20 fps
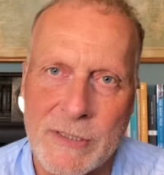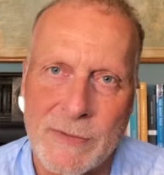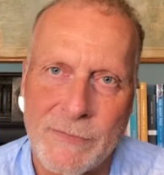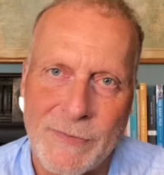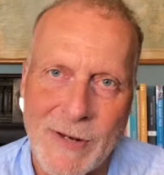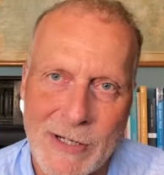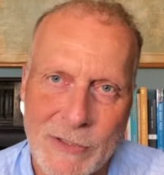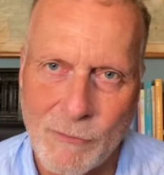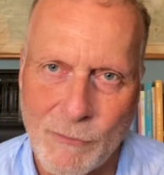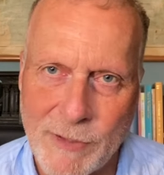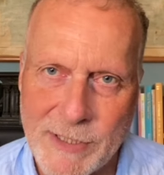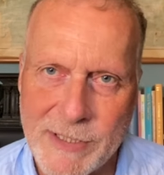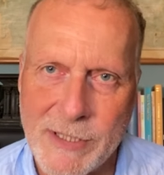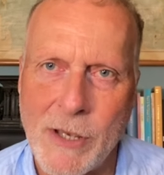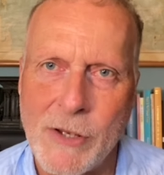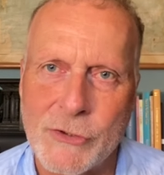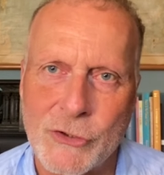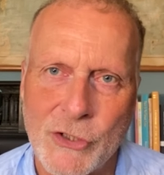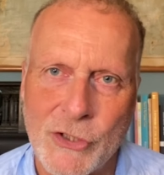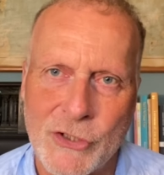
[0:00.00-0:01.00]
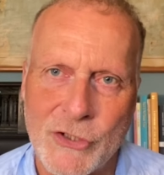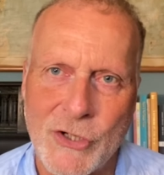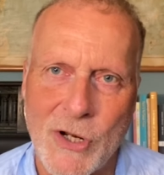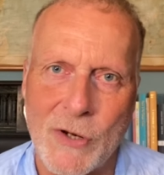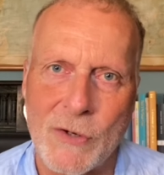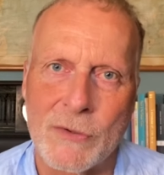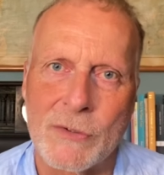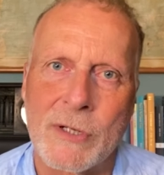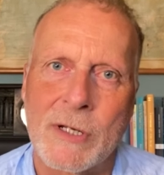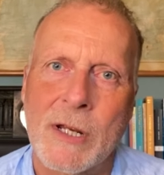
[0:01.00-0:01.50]
And in fact, research has
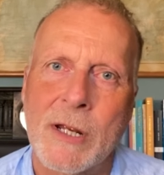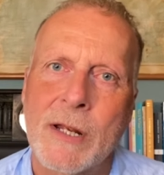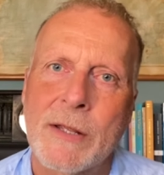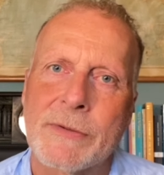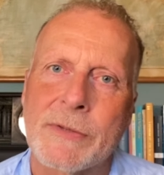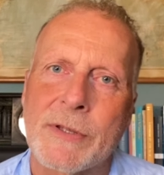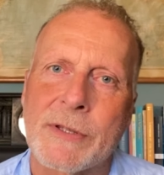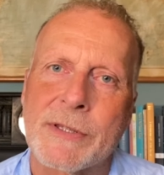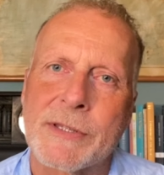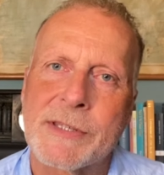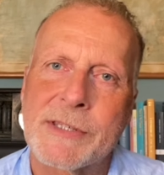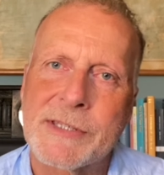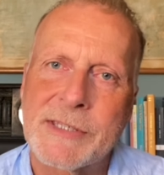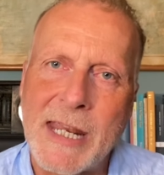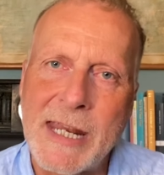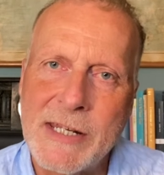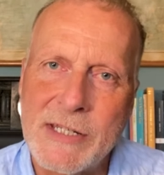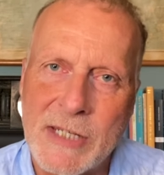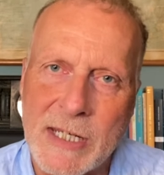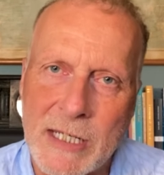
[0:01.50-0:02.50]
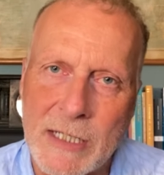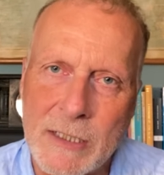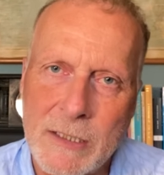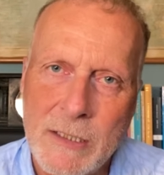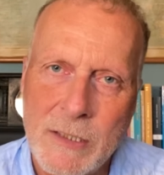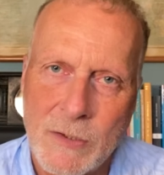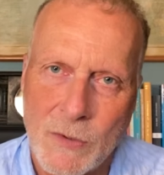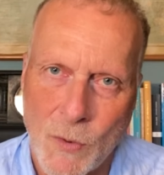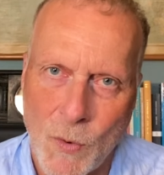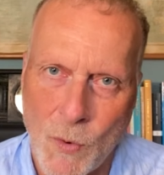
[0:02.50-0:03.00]
shown that stating
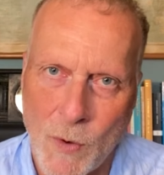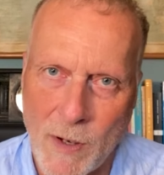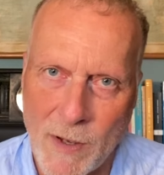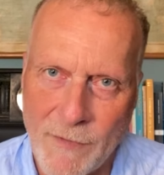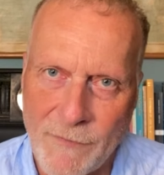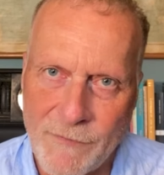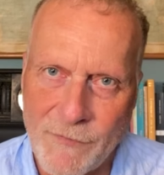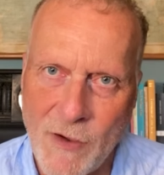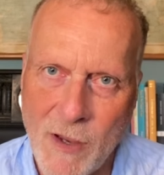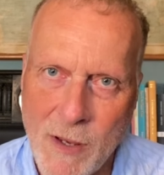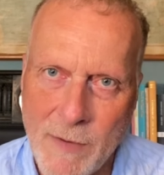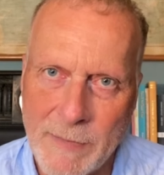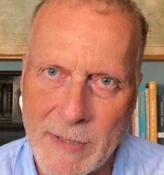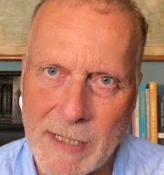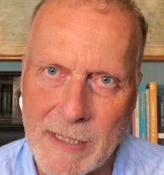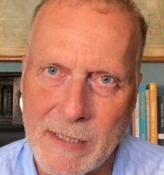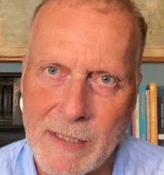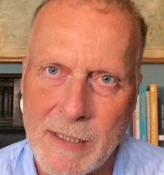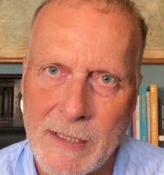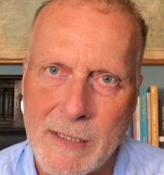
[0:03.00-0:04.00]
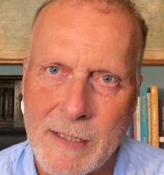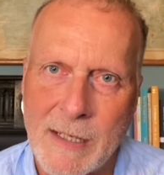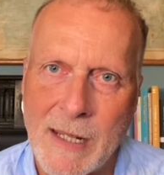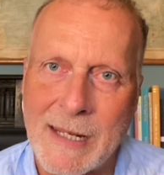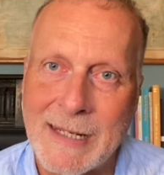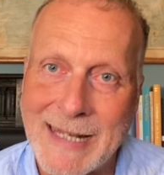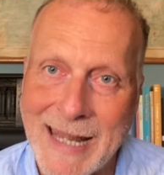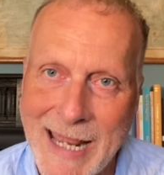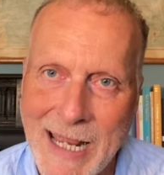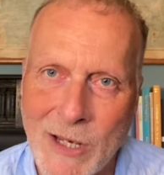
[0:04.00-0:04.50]
or affirming
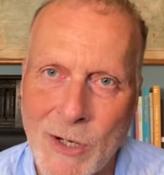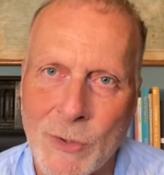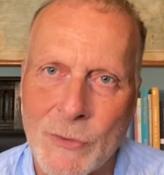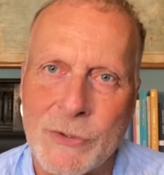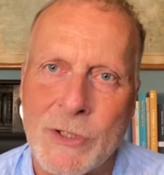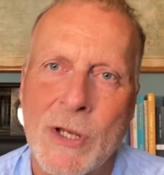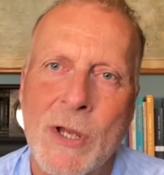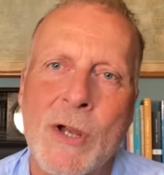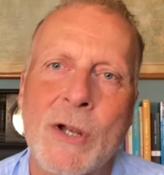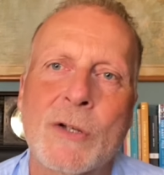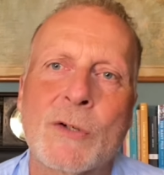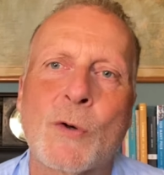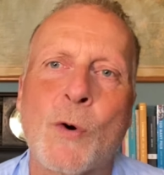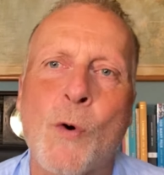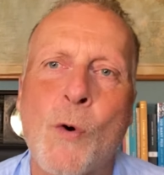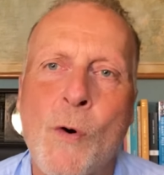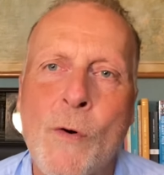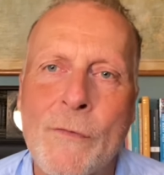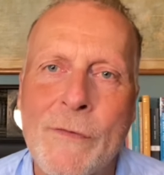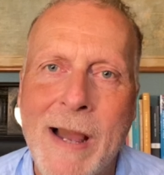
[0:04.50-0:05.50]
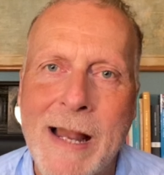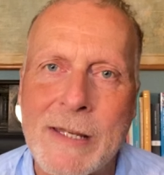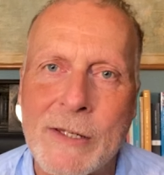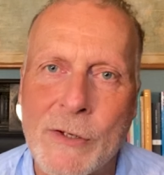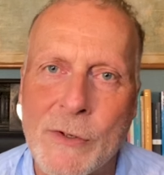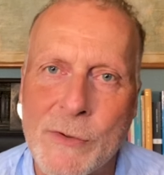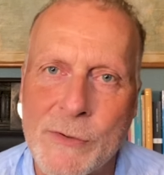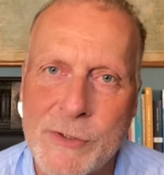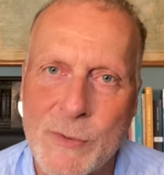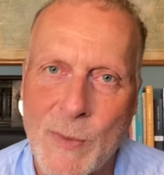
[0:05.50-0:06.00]
aloud core
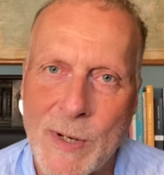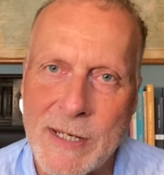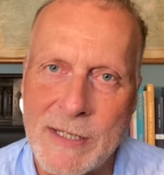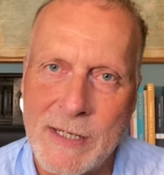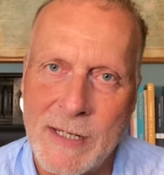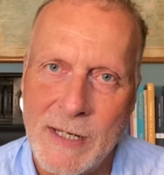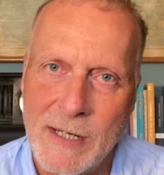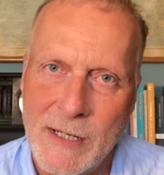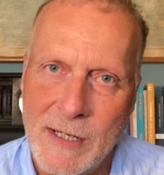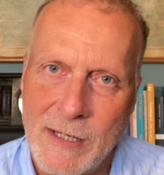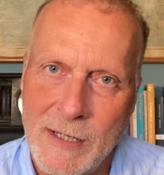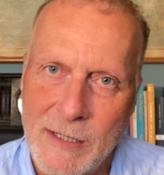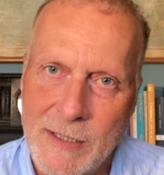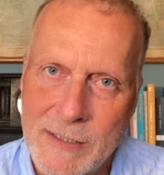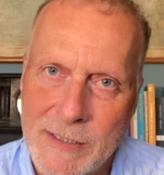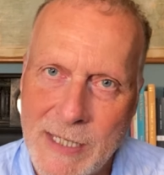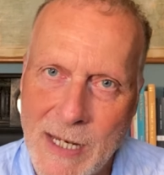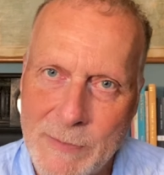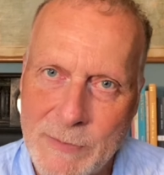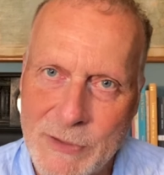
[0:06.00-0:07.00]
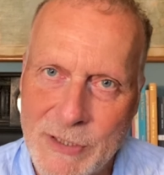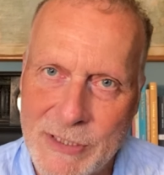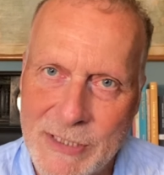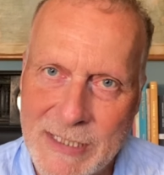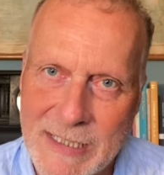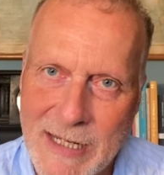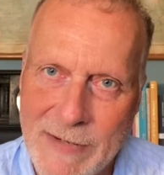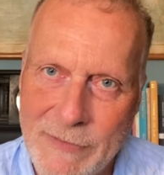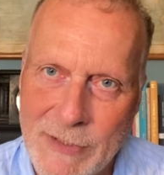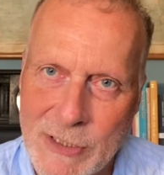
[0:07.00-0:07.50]
values when tempted
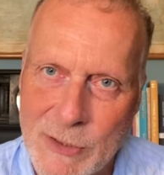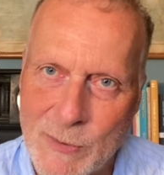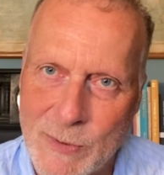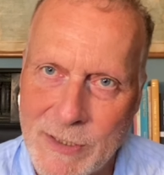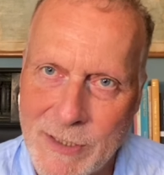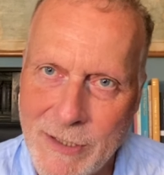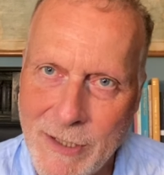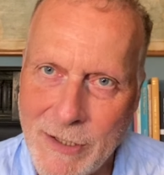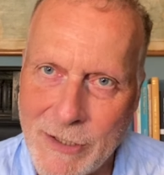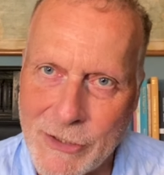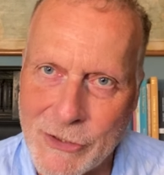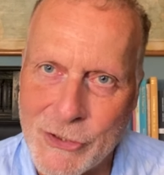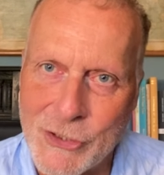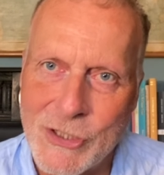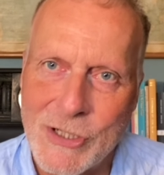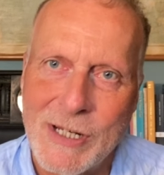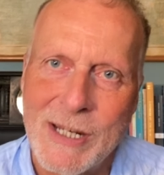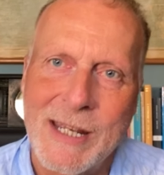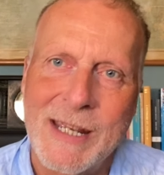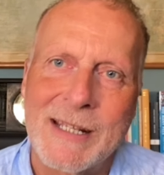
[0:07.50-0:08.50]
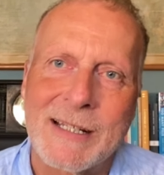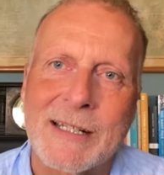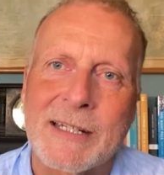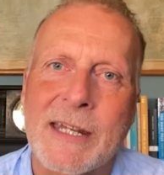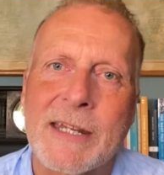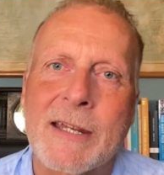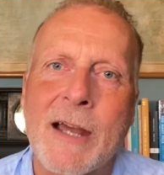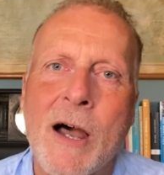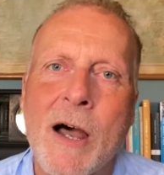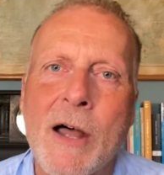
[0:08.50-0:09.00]
to give in to an urge can
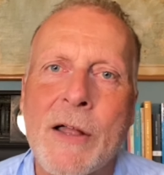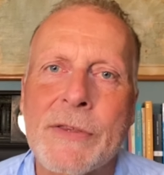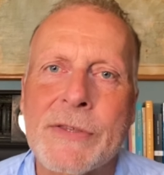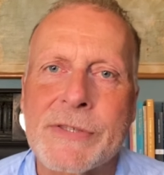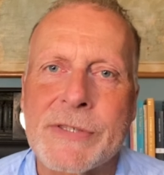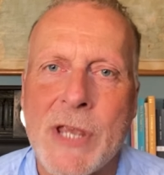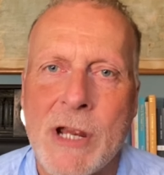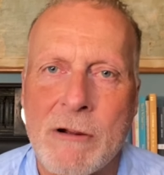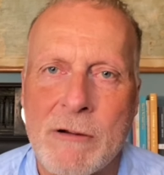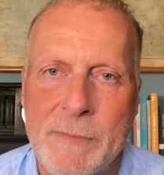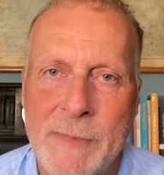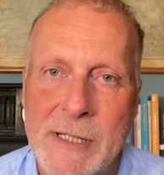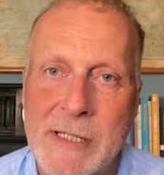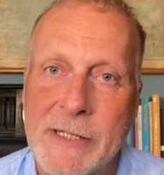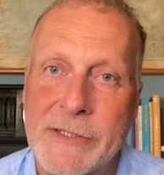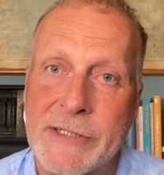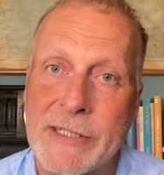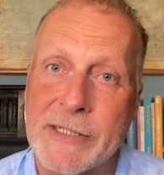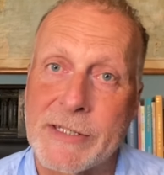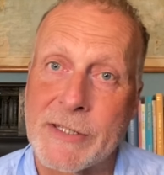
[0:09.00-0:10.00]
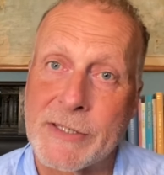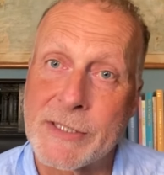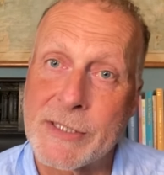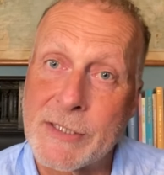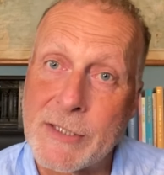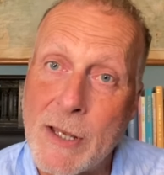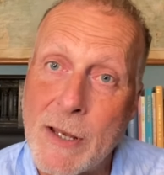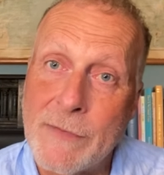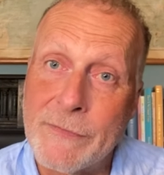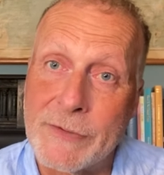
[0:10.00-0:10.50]
enhance our ability to
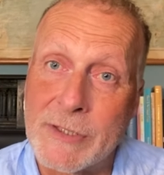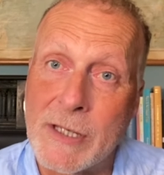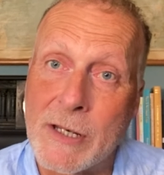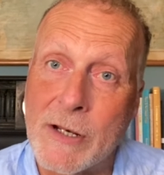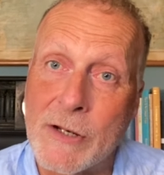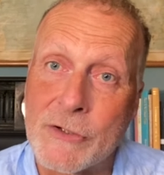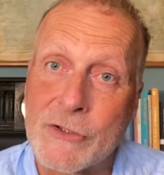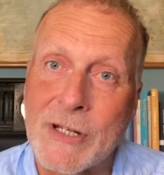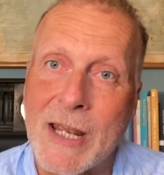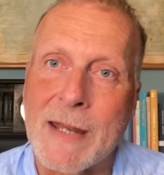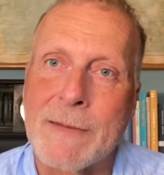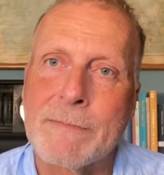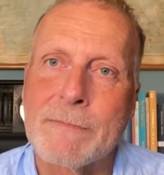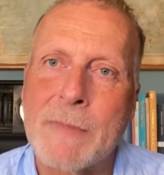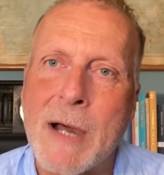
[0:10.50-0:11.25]
surf the urge and